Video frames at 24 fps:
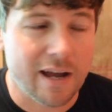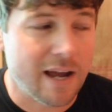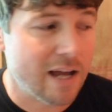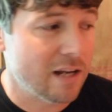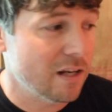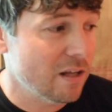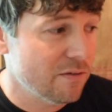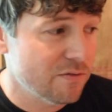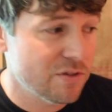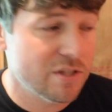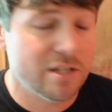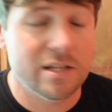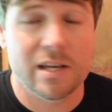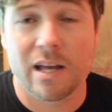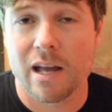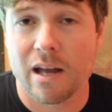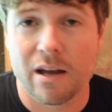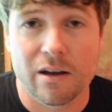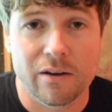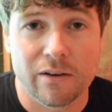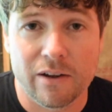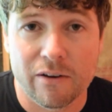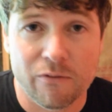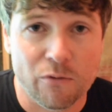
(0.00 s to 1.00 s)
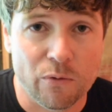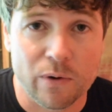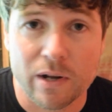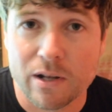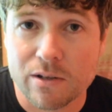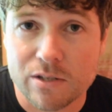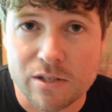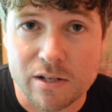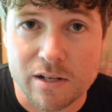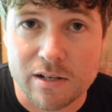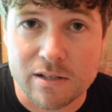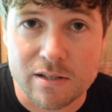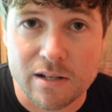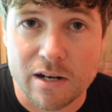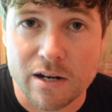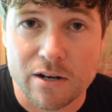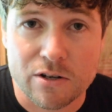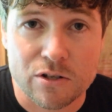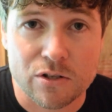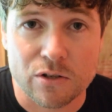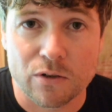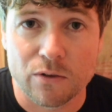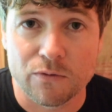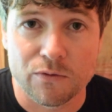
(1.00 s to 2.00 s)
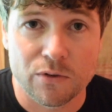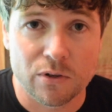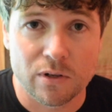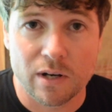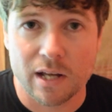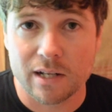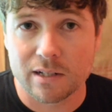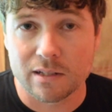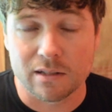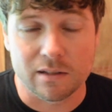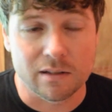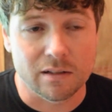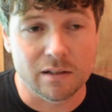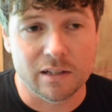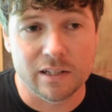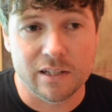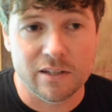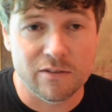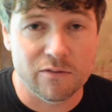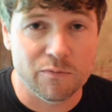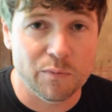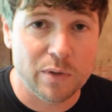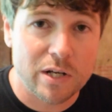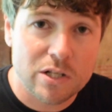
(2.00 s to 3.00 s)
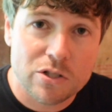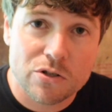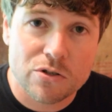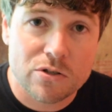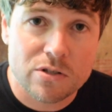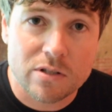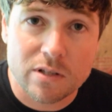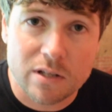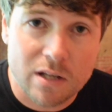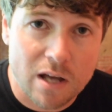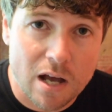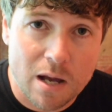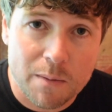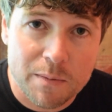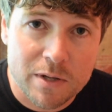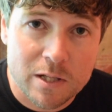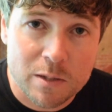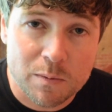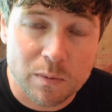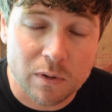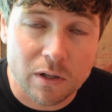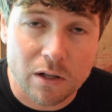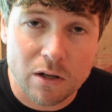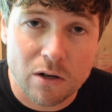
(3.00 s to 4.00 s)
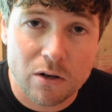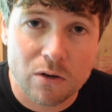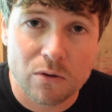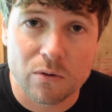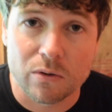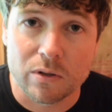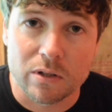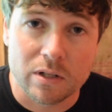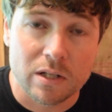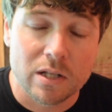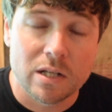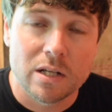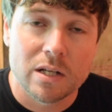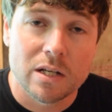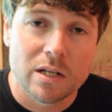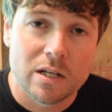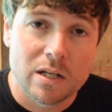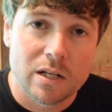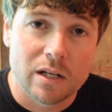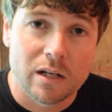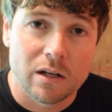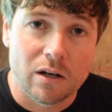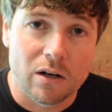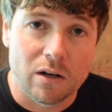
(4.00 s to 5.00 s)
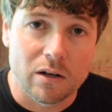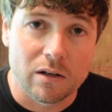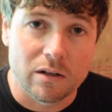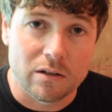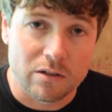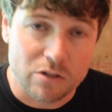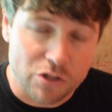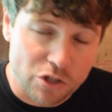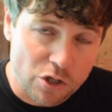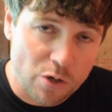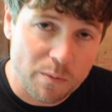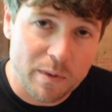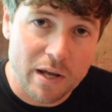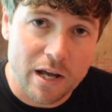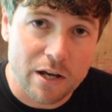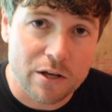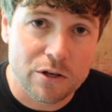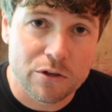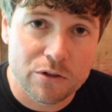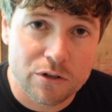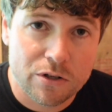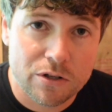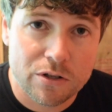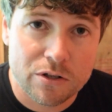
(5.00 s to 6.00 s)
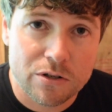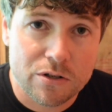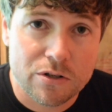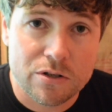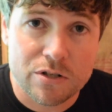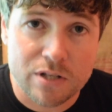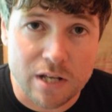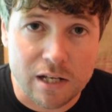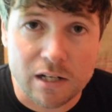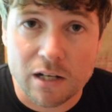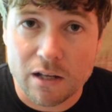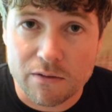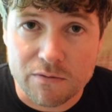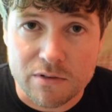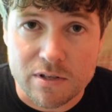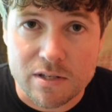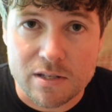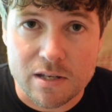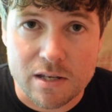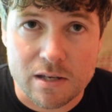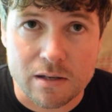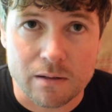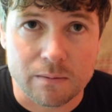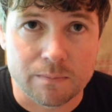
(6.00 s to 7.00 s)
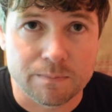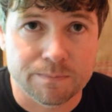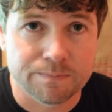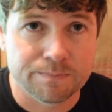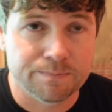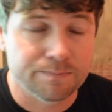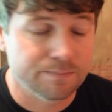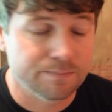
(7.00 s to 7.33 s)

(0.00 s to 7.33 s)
I'd love to see how everyone else does theirs, so if you'd like to leave pictures in the comments below and show me how you do yours, I'd love to see them.